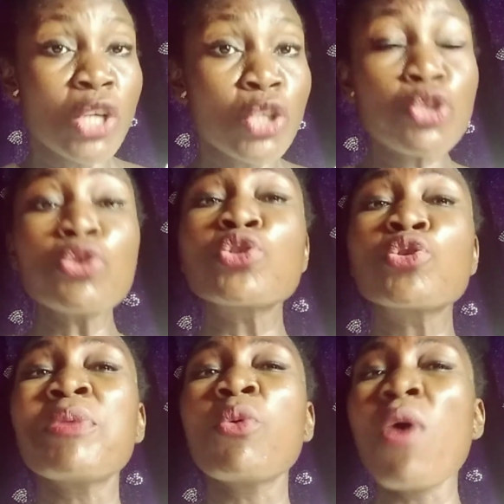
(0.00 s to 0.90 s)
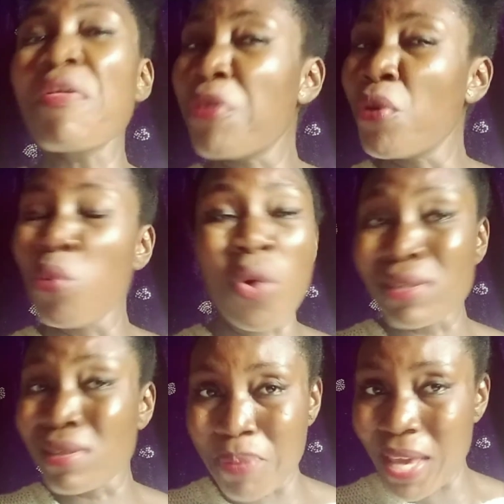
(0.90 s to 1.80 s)
Choose to be what you
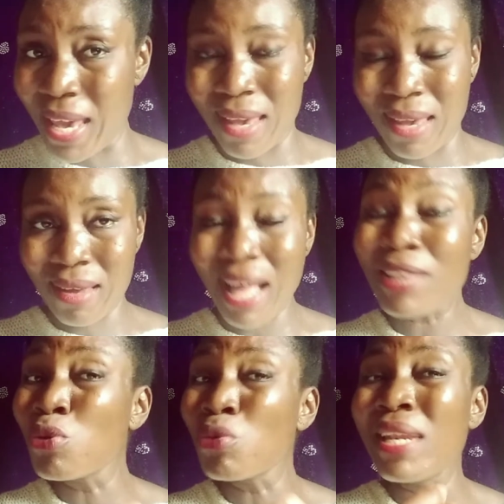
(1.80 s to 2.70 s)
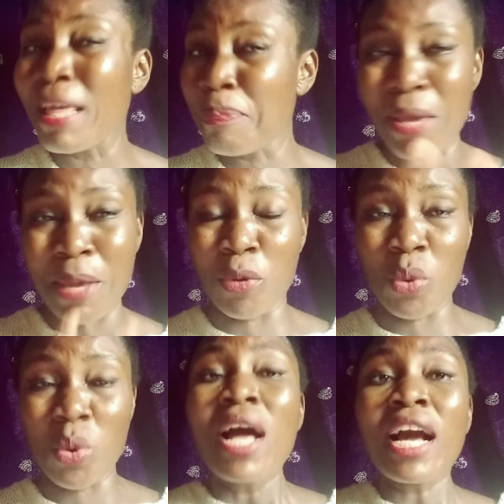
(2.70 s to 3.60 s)
want to be, and don't let
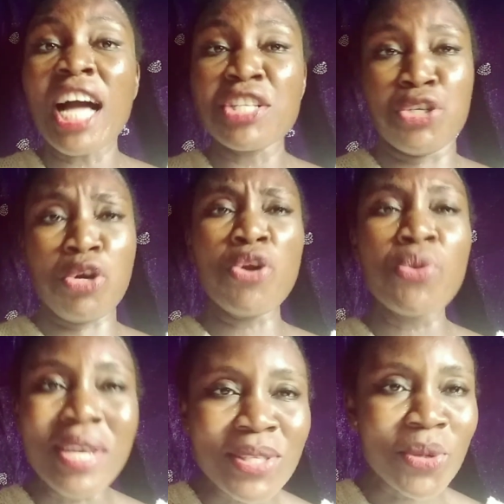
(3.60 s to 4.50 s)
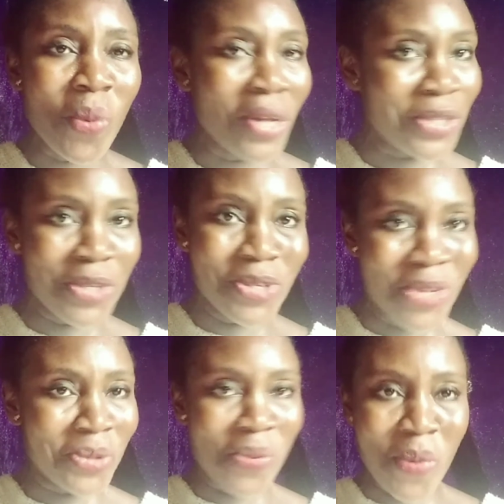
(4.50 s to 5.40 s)
people cajole you into what you
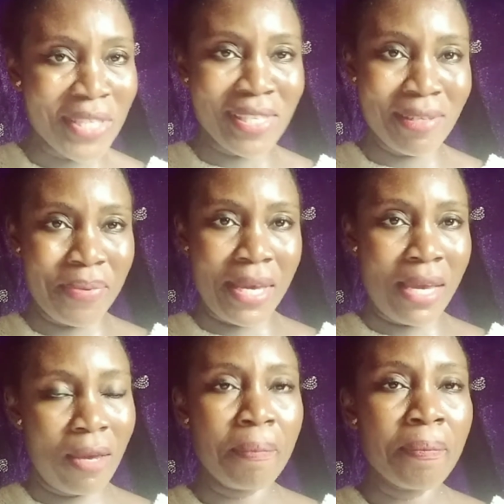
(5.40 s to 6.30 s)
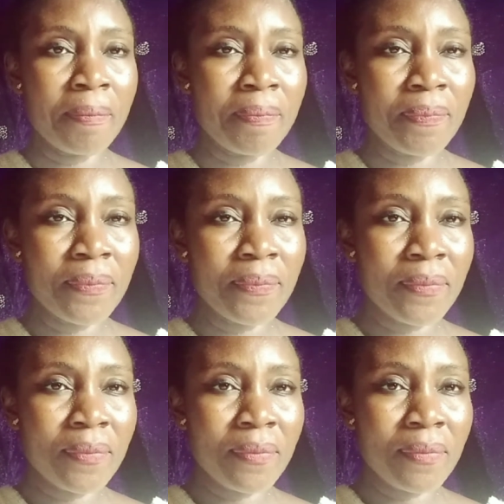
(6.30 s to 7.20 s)
don't want to be.
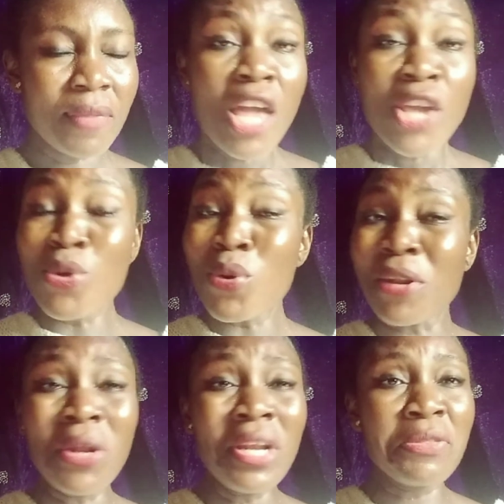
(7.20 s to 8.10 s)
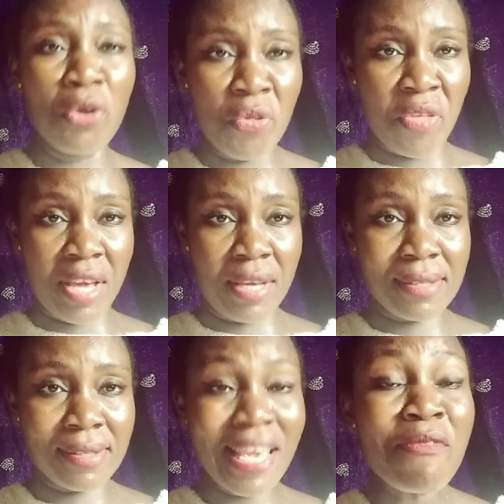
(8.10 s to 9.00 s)
You can only do
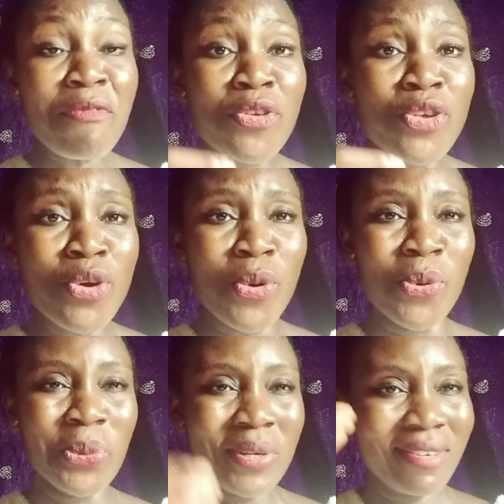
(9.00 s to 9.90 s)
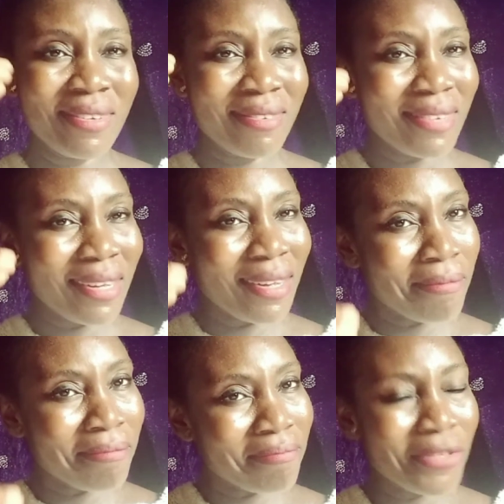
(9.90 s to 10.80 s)
this if you
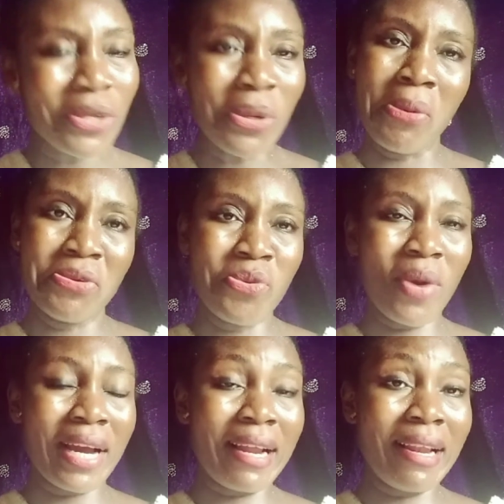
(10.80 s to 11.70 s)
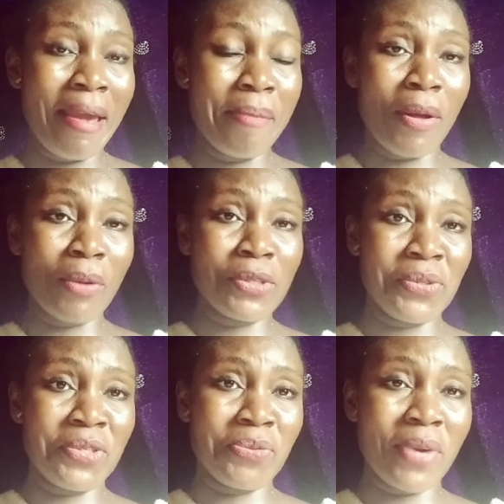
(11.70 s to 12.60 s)
are clear about your
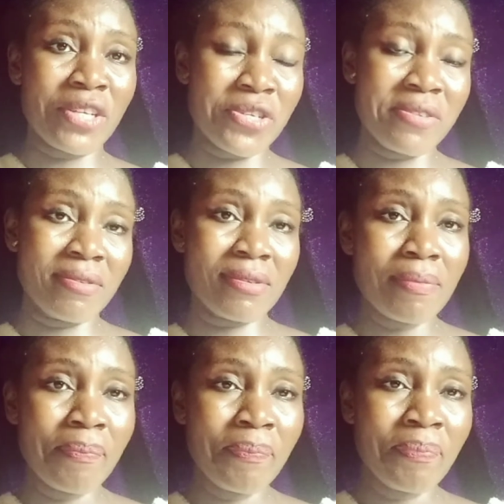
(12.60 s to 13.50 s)
directions.